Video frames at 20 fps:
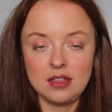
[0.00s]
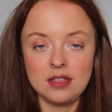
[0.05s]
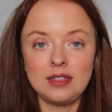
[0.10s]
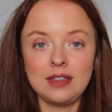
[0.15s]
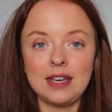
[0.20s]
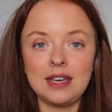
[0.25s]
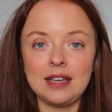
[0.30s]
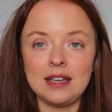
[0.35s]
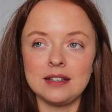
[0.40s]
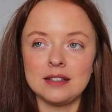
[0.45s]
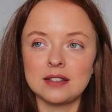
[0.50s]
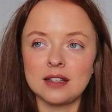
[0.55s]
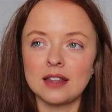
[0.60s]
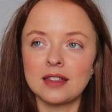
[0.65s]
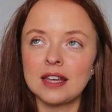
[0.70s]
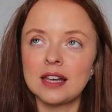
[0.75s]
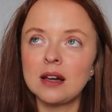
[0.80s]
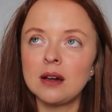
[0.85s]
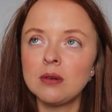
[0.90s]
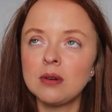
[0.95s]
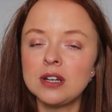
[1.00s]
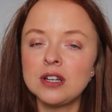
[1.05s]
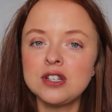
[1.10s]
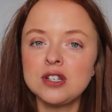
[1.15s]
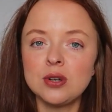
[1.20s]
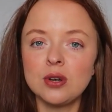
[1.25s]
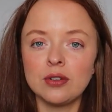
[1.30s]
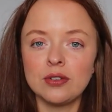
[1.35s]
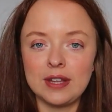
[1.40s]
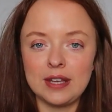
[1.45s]
these, I think I'm going to
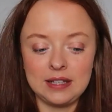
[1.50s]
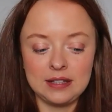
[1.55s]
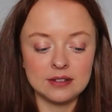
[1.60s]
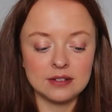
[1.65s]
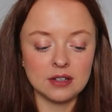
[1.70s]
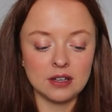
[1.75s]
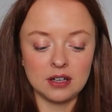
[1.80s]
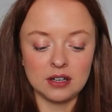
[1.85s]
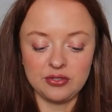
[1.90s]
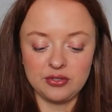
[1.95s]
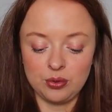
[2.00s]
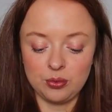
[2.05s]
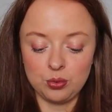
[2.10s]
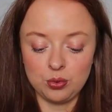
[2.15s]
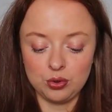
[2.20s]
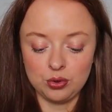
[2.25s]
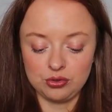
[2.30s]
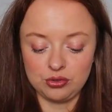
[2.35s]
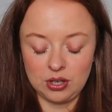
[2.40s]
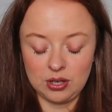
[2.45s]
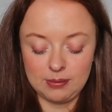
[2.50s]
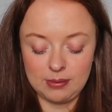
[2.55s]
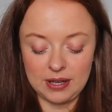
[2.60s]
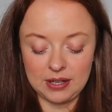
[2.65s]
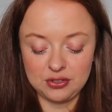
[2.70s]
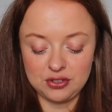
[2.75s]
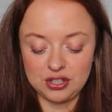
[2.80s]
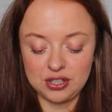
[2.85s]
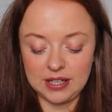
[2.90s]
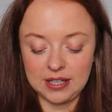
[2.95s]
do it on the inside of a wardrobe
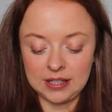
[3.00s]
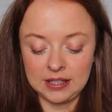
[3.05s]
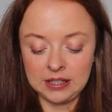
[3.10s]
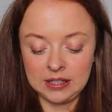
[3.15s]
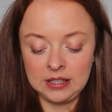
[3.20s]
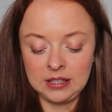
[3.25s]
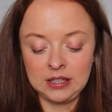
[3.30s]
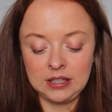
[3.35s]
actually.